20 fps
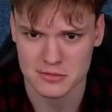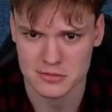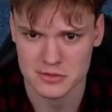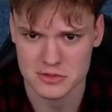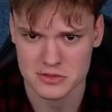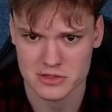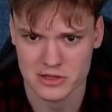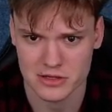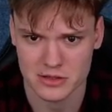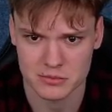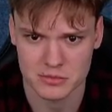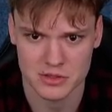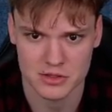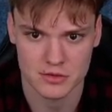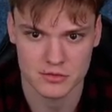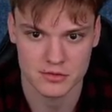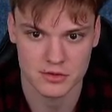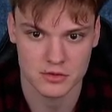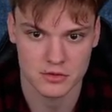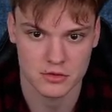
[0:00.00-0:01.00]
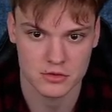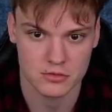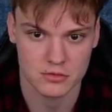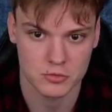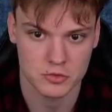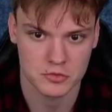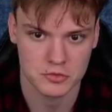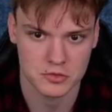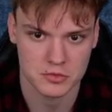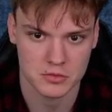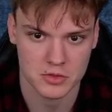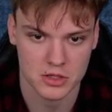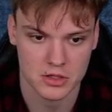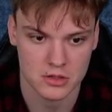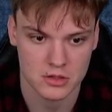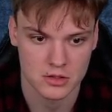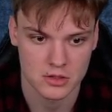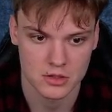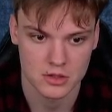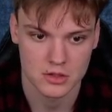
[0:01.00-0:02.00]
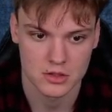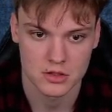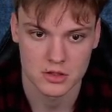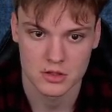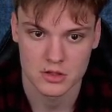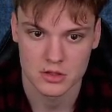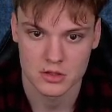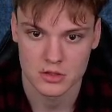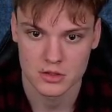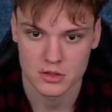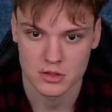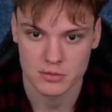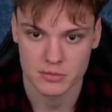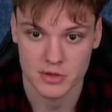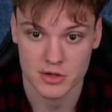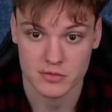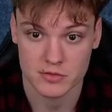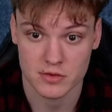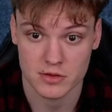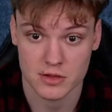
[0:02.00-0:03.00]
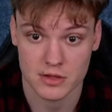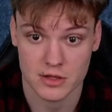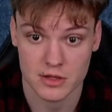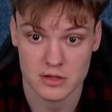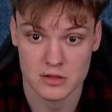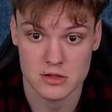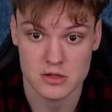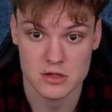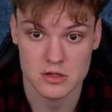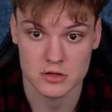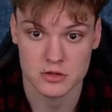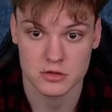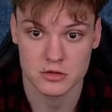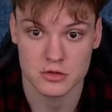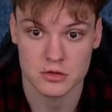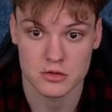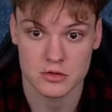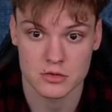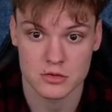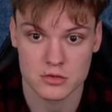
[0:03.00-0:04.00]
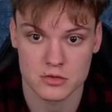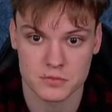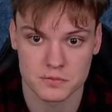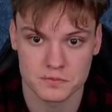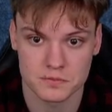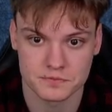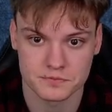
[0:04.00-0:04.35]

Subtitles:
which is like a bit of an odd move to me. But after knight d2,